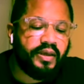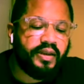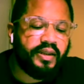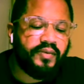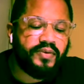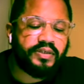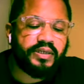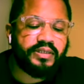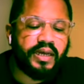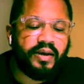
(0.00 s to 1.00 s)
David
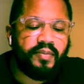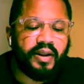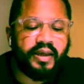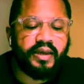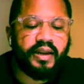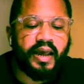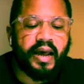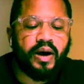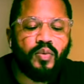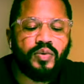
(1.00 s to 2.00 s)
says, "I'm like an
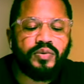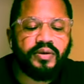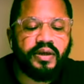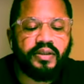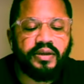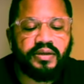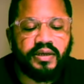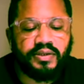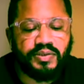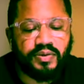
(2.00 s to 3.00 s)
owl in the
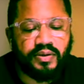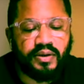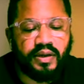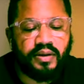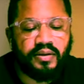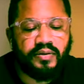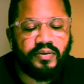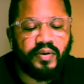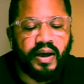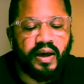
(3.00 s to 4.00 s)
desert, like a
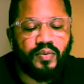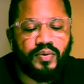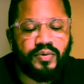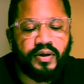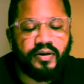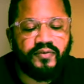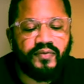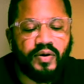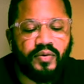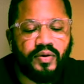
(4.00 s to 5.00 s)
little owl in a
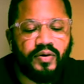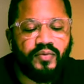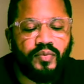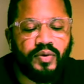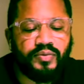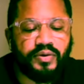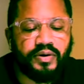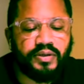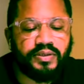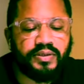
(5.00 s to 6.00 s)
far-off
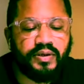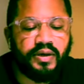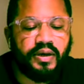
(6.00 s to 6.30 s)
wilderness."